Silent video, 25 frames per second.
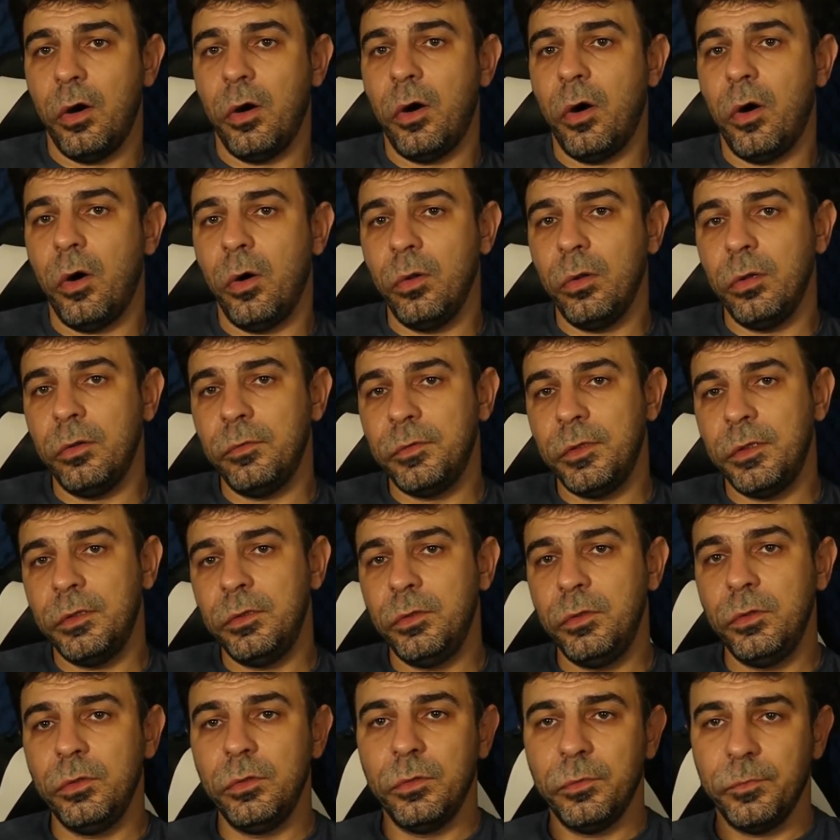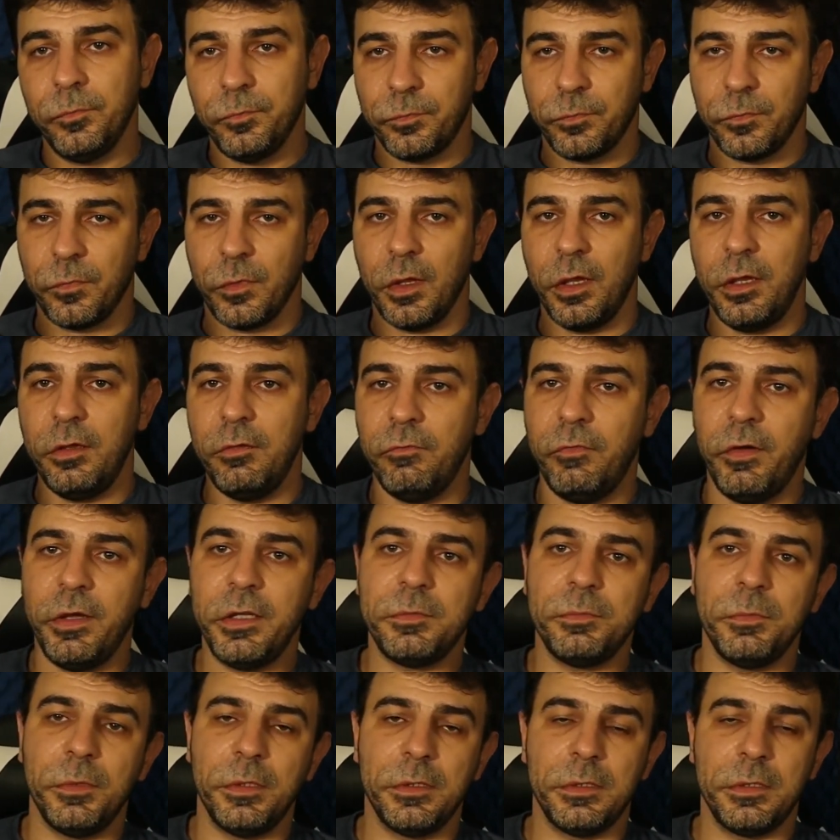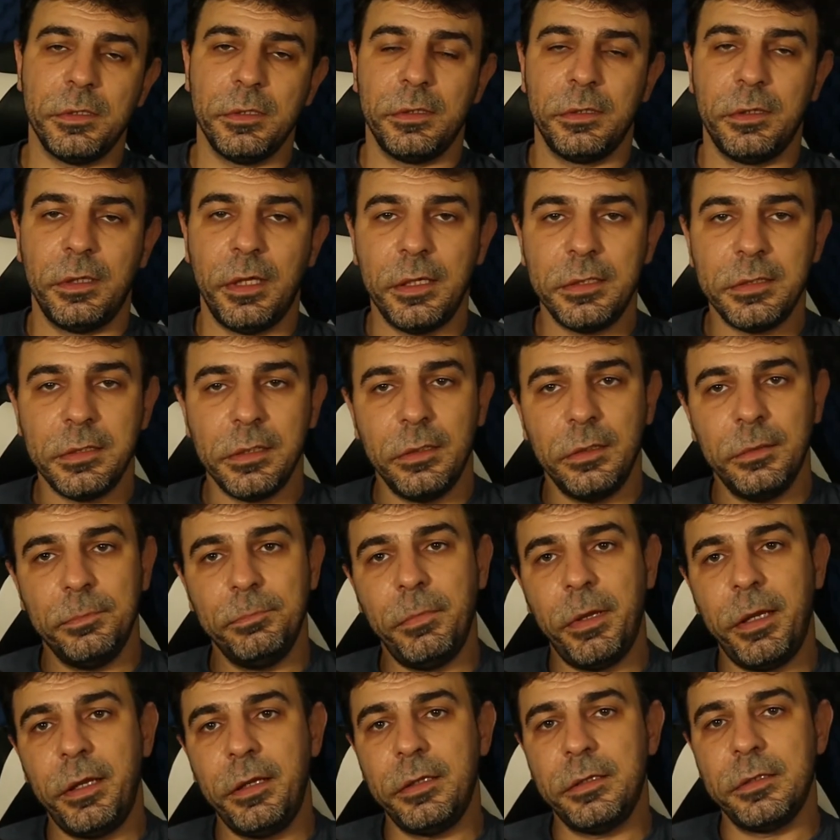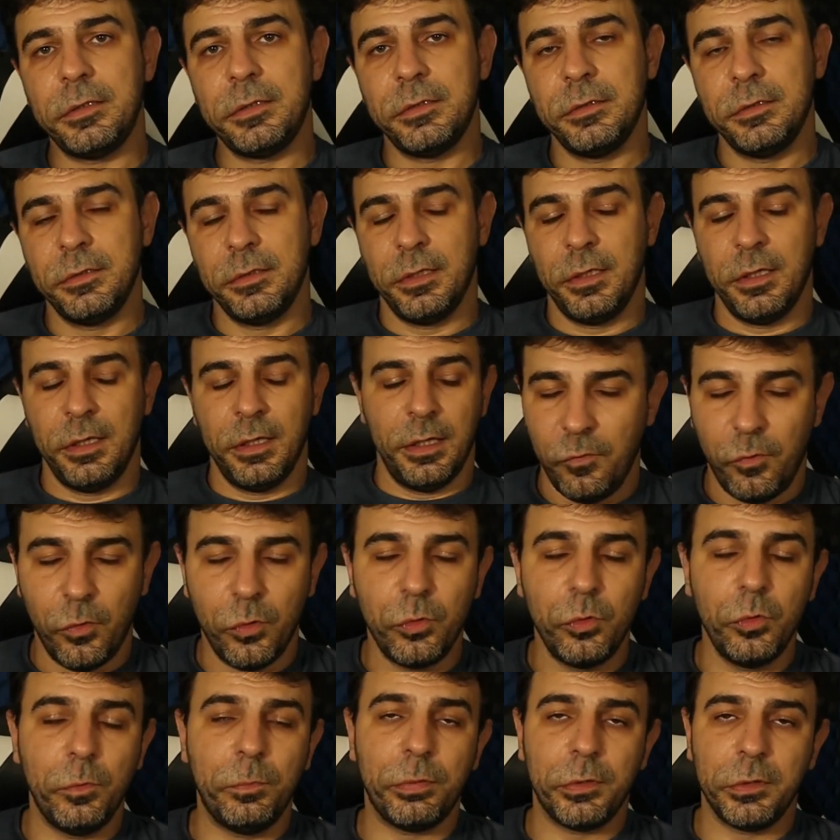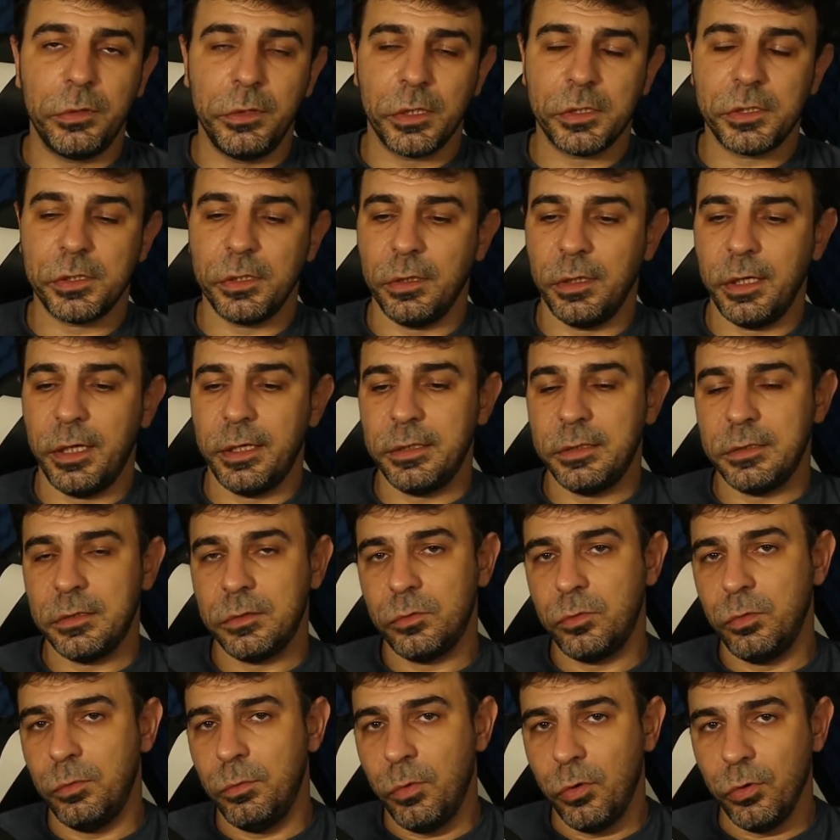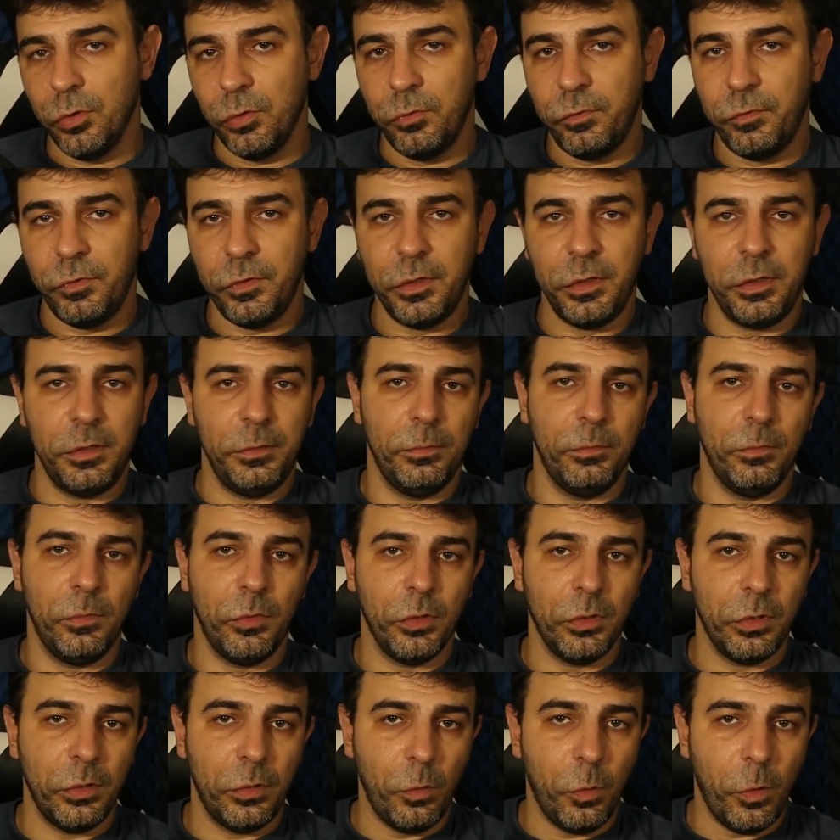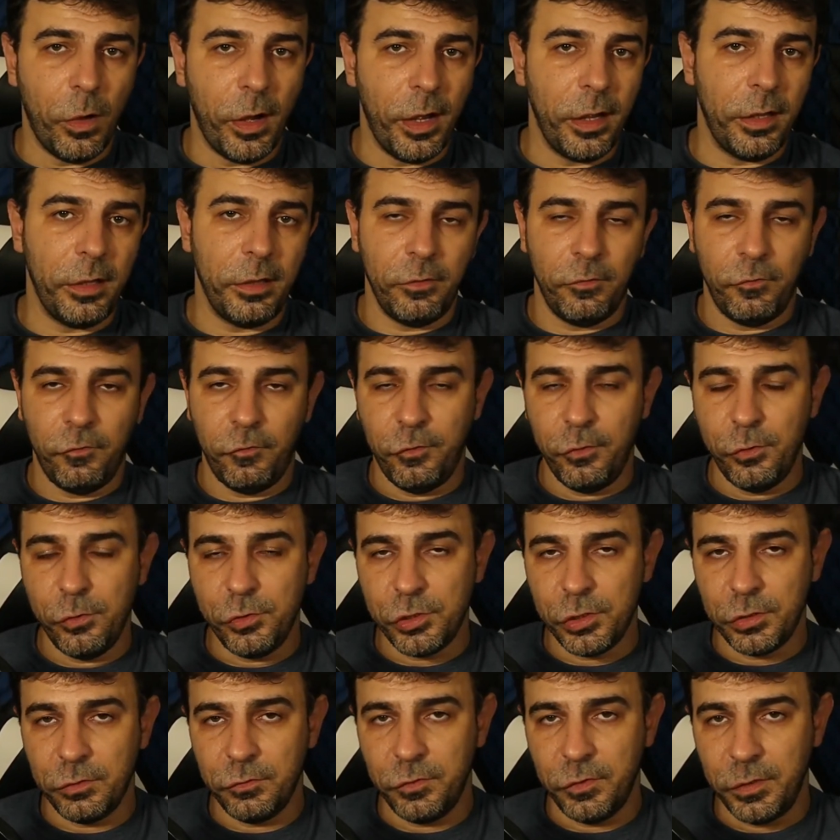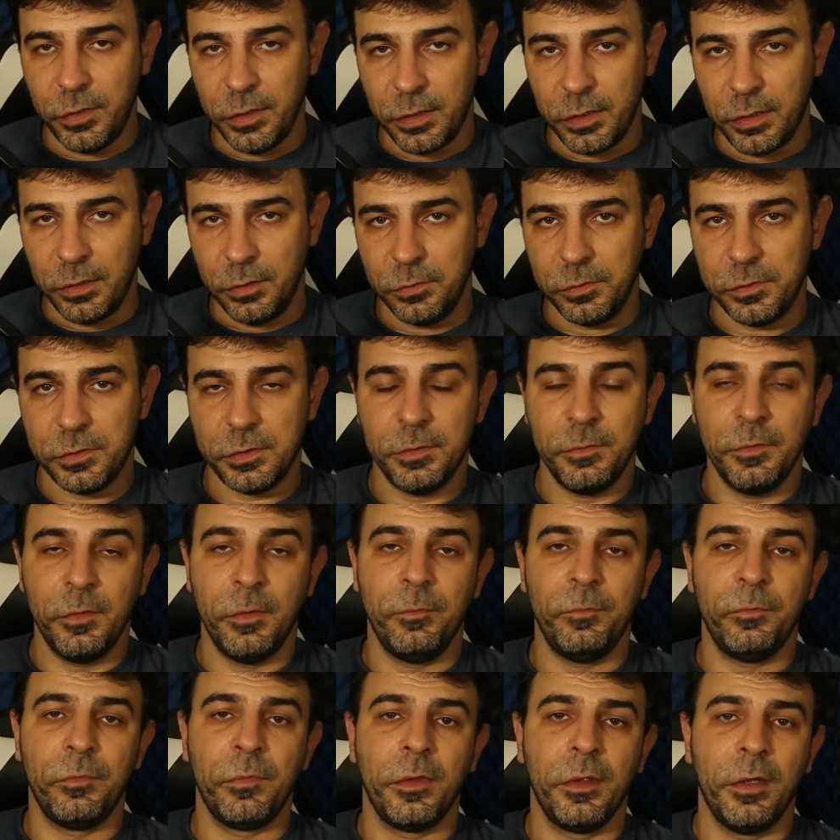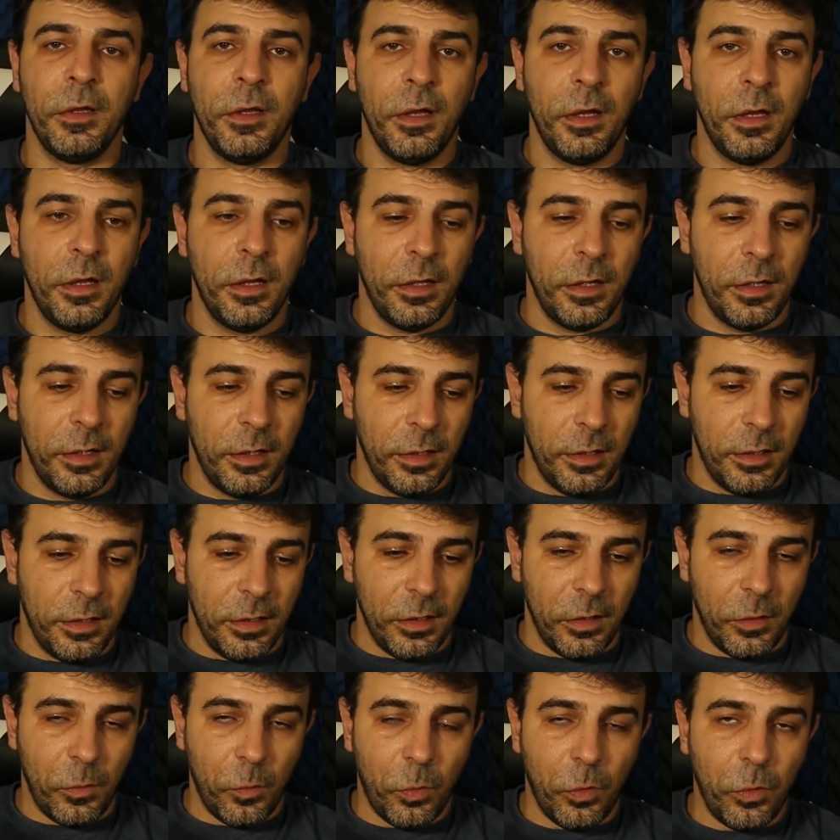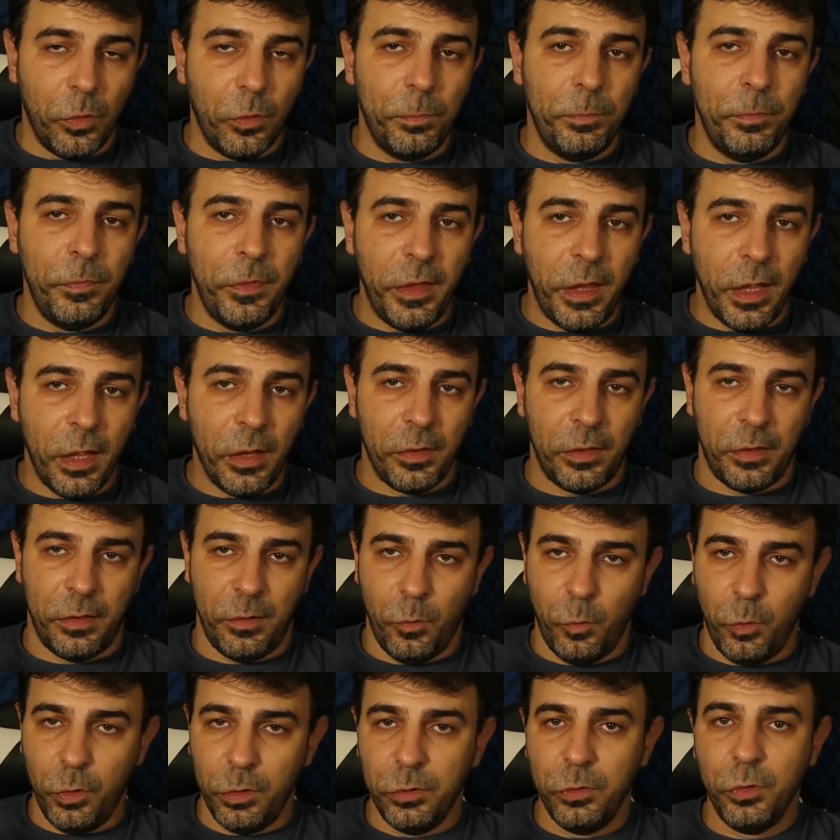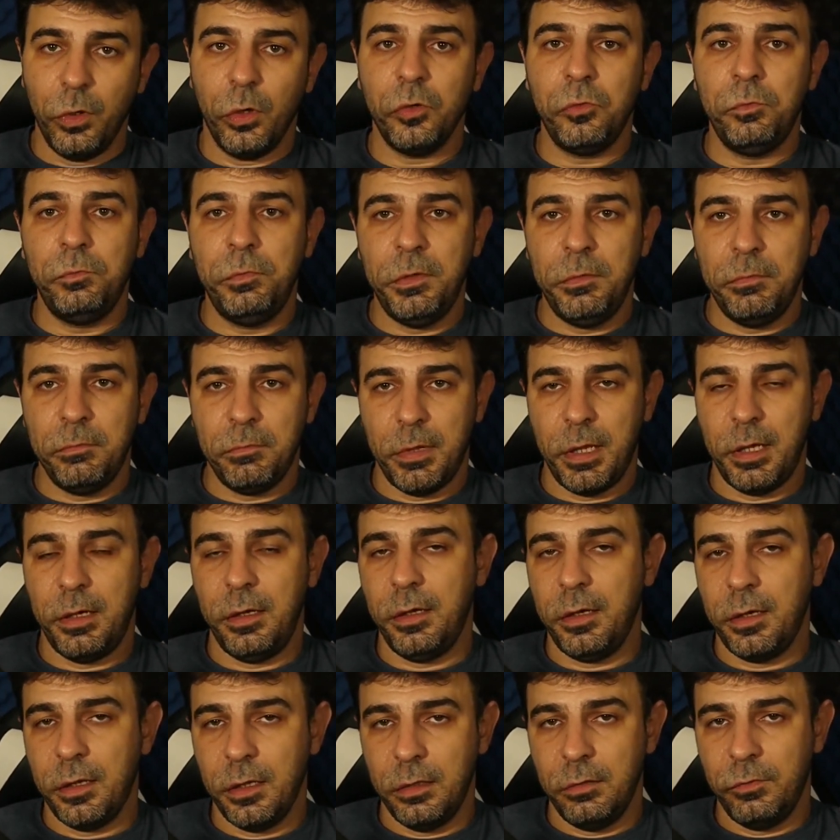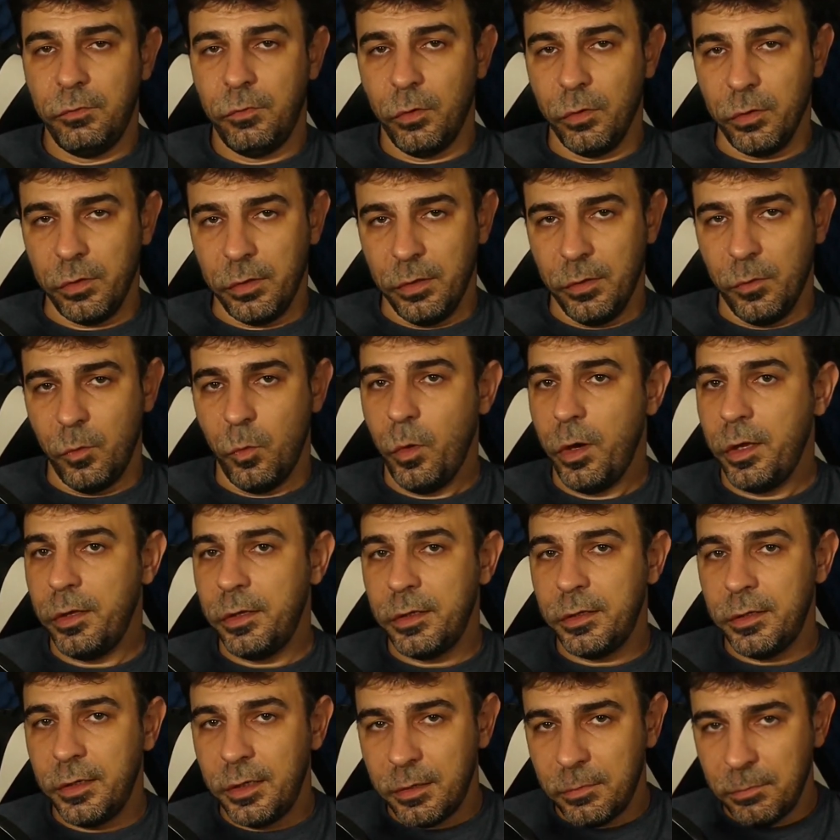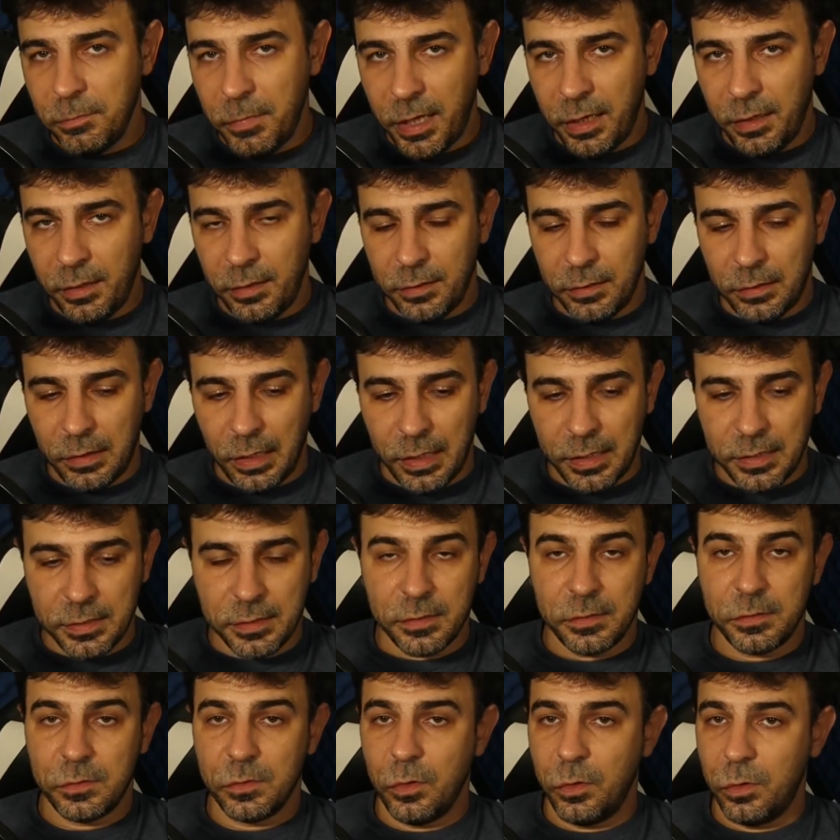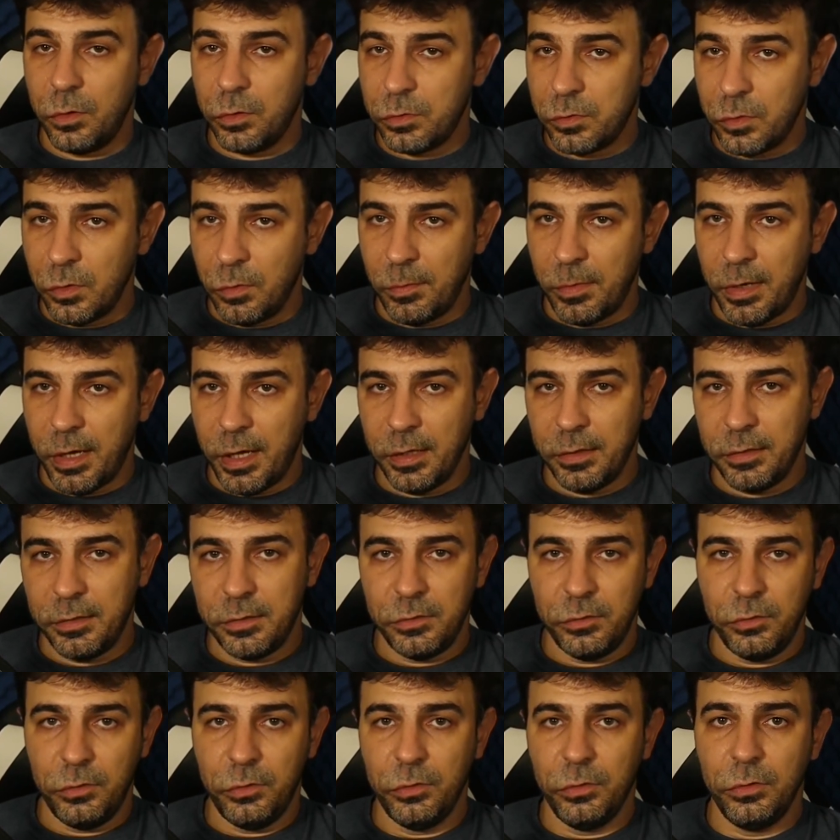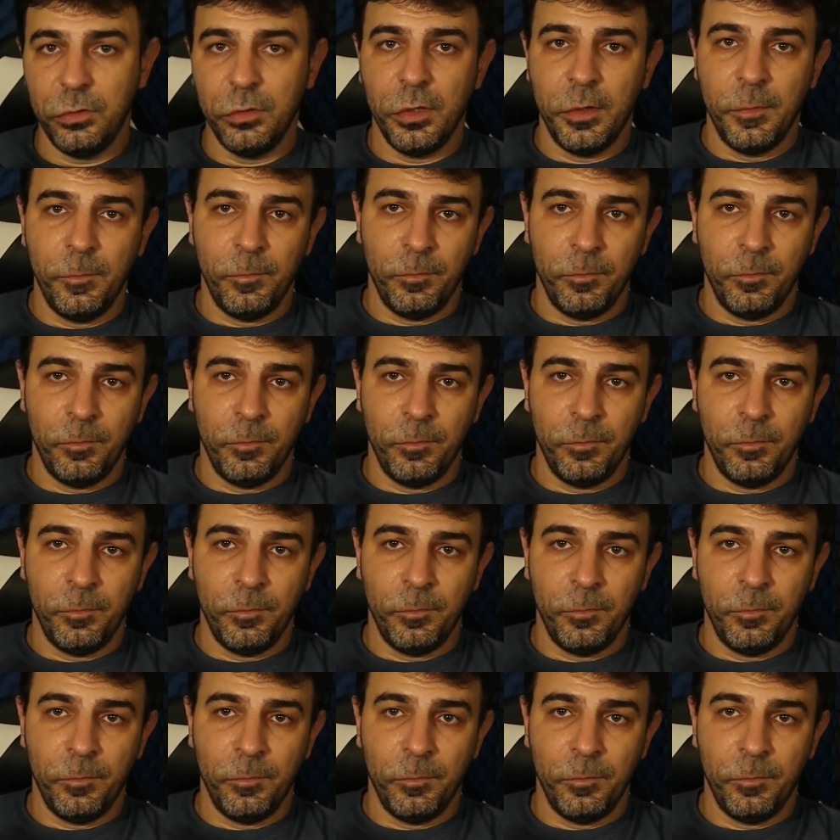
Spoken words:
all of the new investments Tesla makes for new production lines to Model 3, Model Y, future vehicles will not be made in California. Whether they're made in Texas or some other new